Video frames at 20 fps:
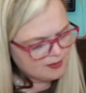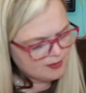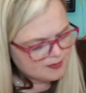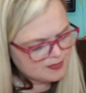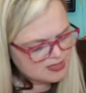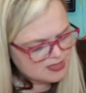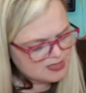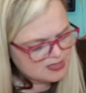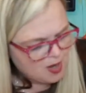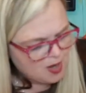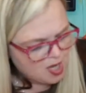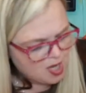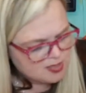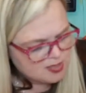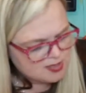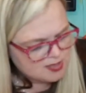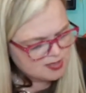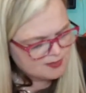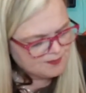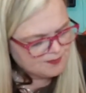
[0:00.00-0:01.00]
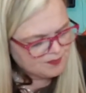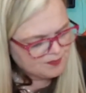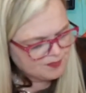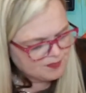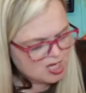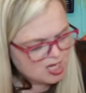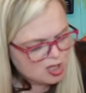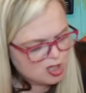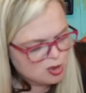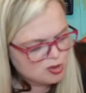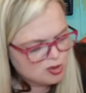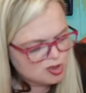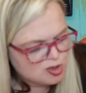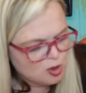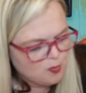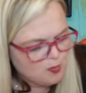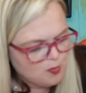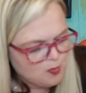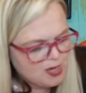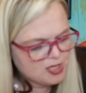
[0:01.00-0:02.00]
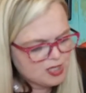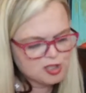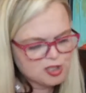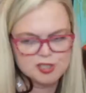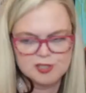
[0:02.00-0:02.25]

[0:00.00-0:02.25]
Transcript: DeMoss, thank you so much.